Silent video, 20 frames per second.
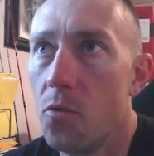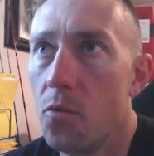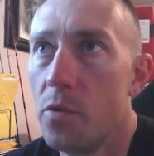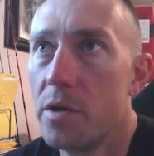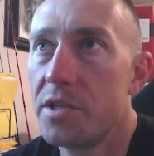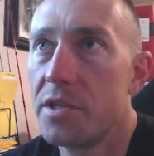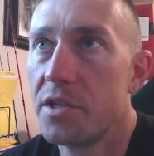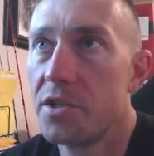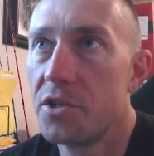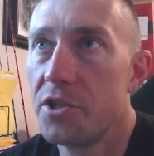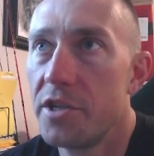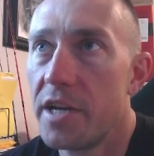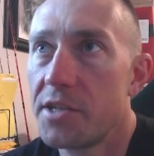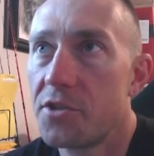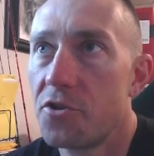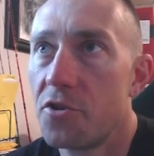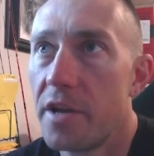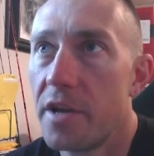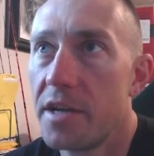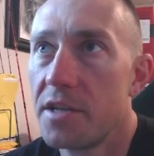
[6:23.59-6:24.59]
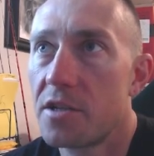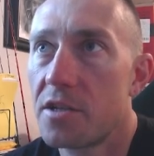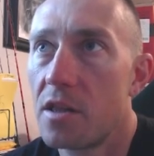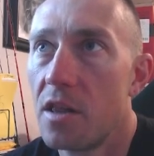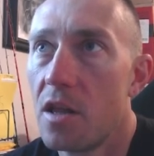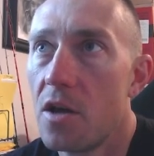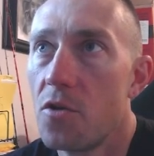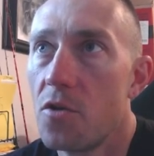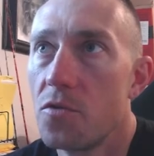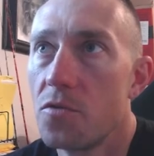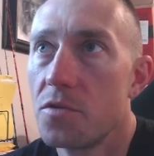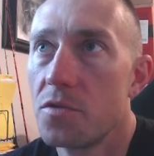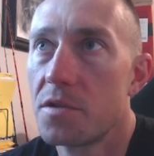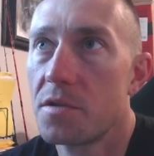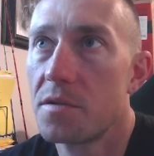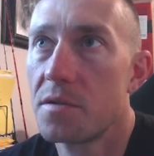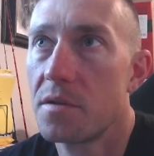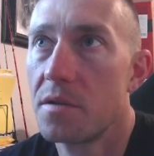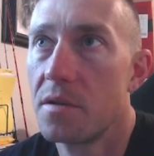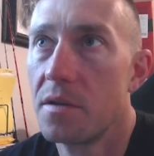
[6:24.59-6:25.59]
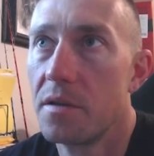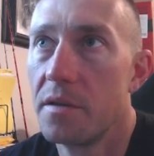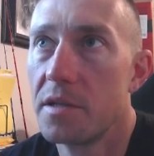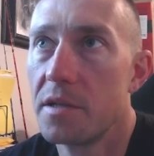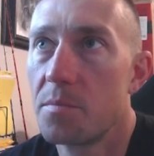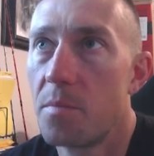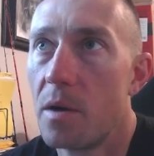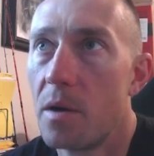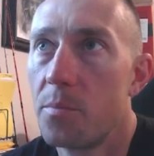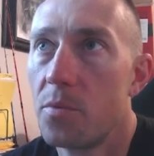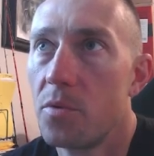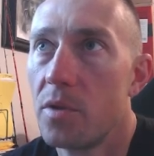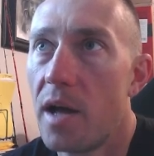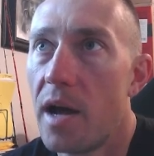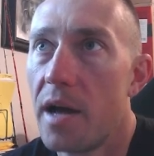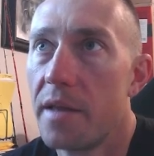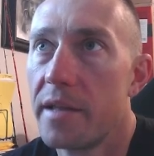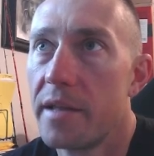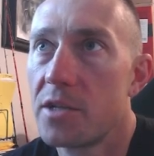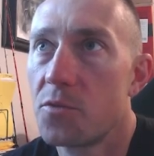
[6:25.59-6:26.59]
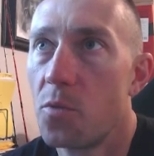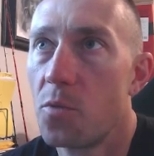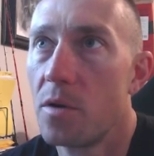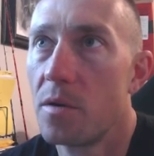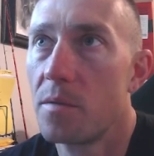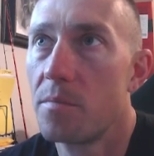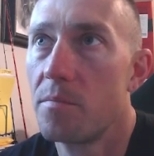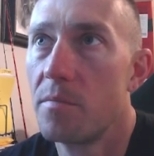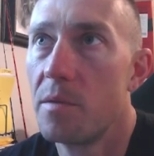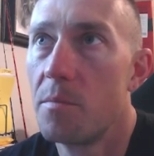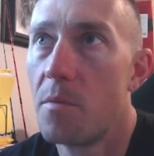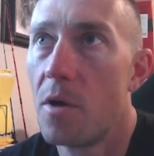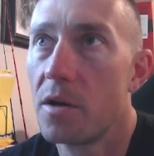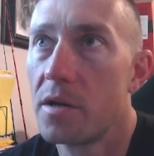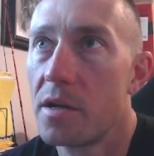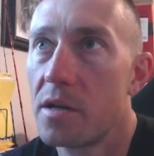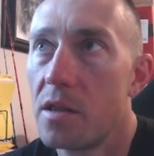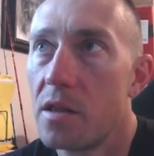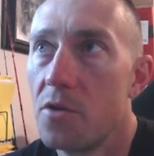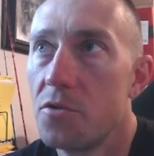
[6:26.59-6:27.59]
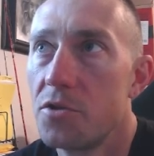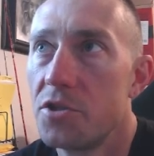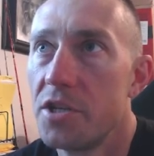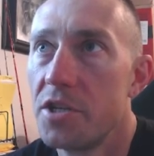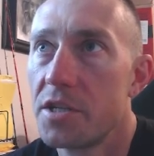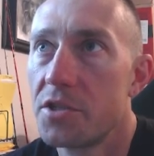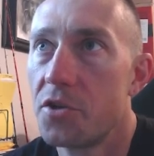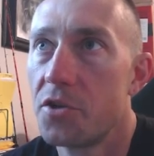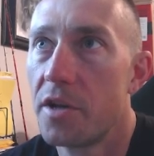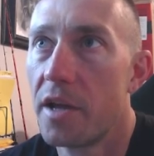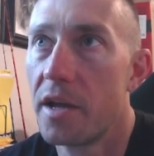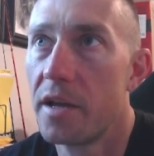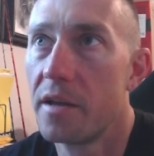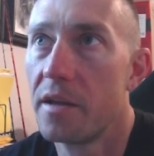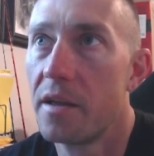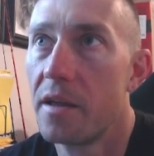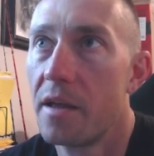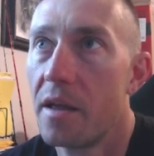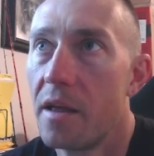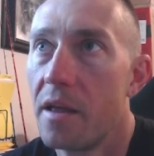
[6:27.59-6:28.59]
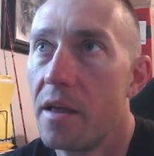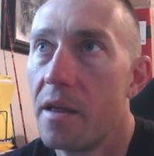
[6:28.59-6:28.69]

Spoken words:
which is yesterday's close. This purple line, that's where the market closed yesterday.